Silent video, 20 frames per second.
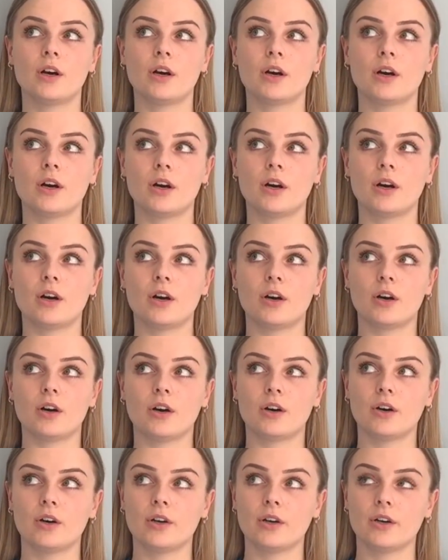are
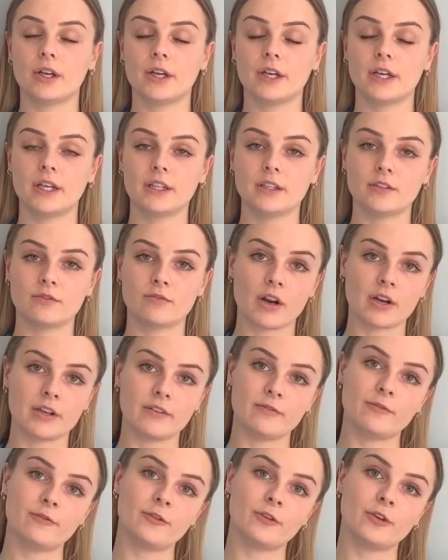in the
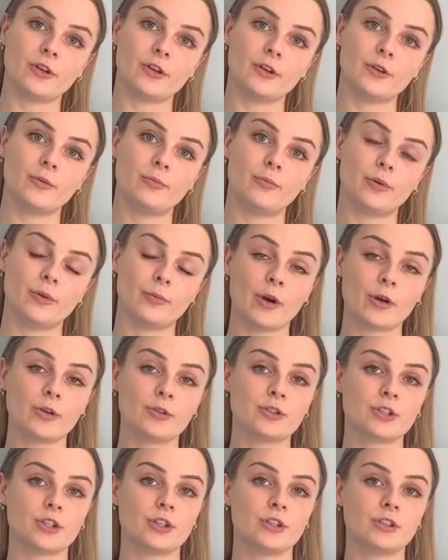running for
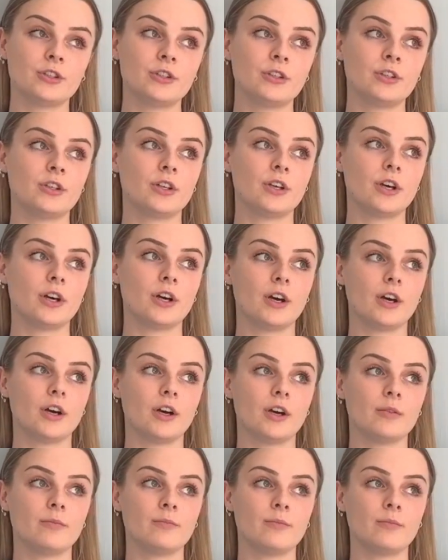promotion,
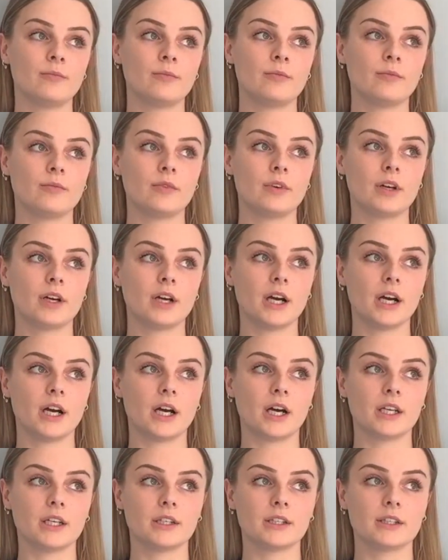and
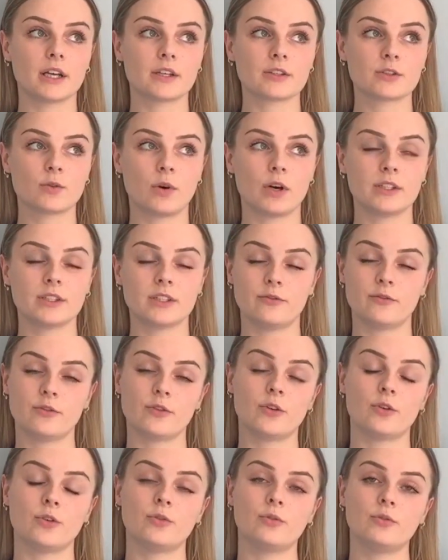that's quite
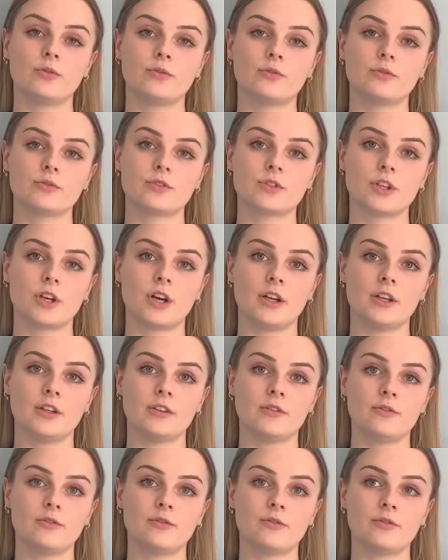difficult to kind
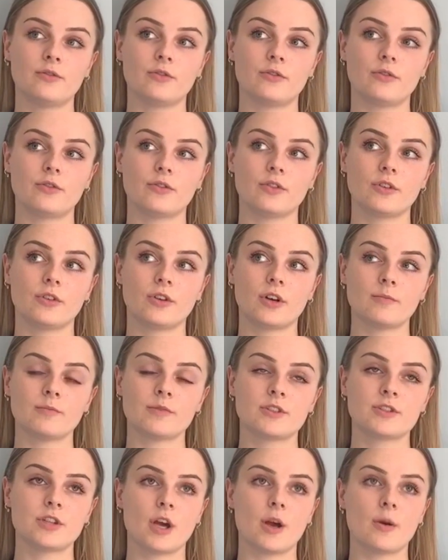of come
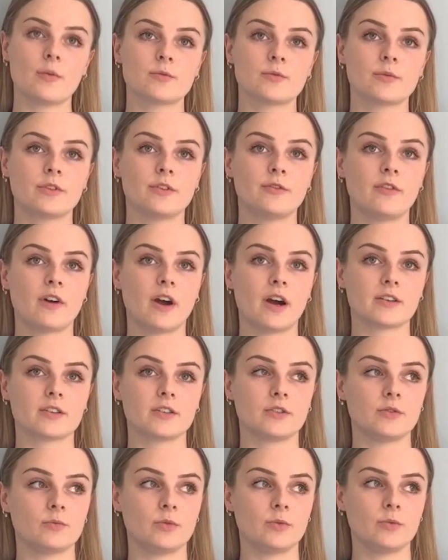to terms with the fact that